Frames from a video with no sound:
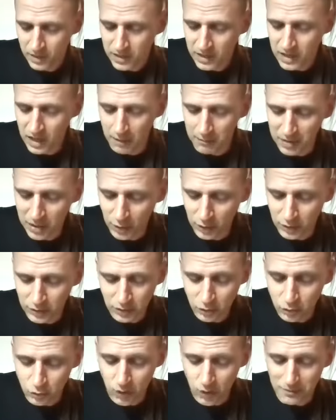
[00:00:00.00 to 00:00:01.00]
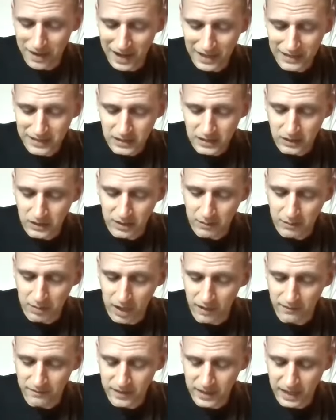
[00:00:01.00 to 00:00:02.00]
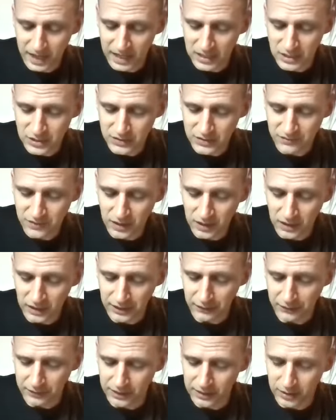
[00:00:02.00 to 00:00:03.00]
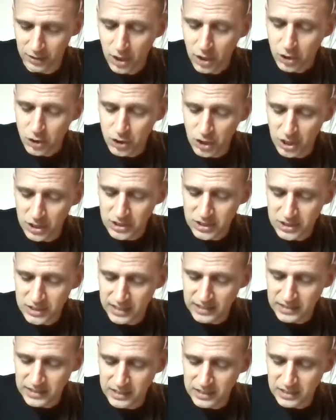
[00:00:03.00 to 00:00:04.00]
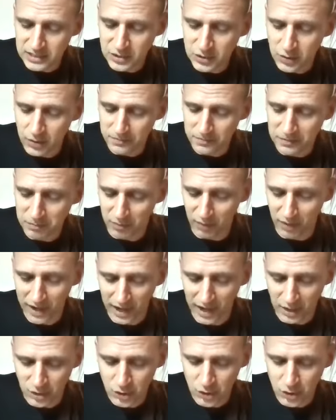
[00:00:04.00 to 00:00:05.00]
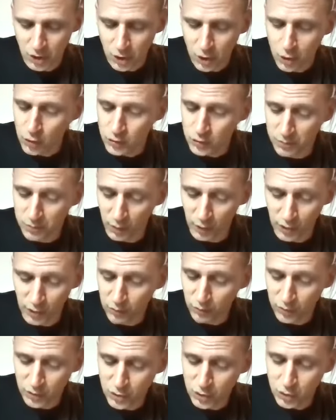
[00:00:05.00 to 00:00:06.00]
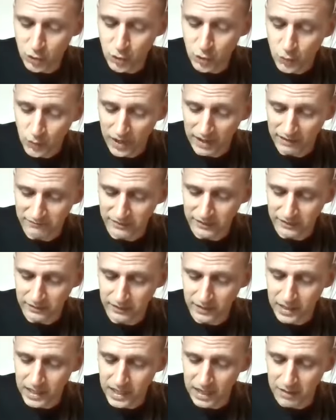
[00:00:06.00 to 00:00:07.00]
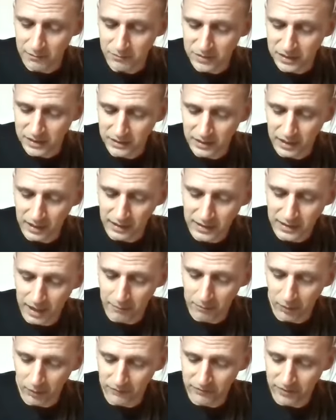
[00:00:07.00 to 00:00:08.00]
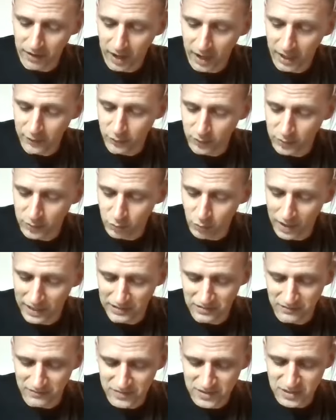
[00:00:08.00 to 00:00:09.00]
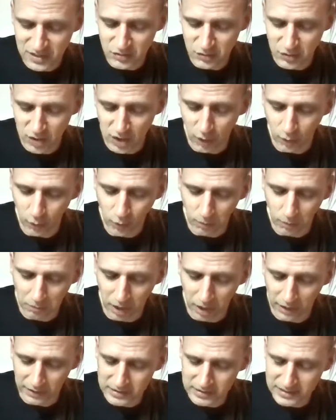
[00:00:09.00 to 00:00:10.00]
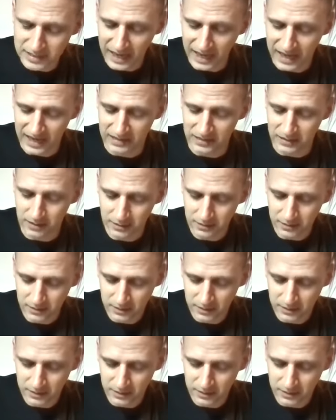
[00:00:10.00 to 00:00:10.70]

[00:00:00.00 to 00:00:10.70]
He appeared dramatically upon the edge of the clearing, just as a disturbed branch, whose burden was too heavy, indeed a couple of hundred weight of snow upon his head.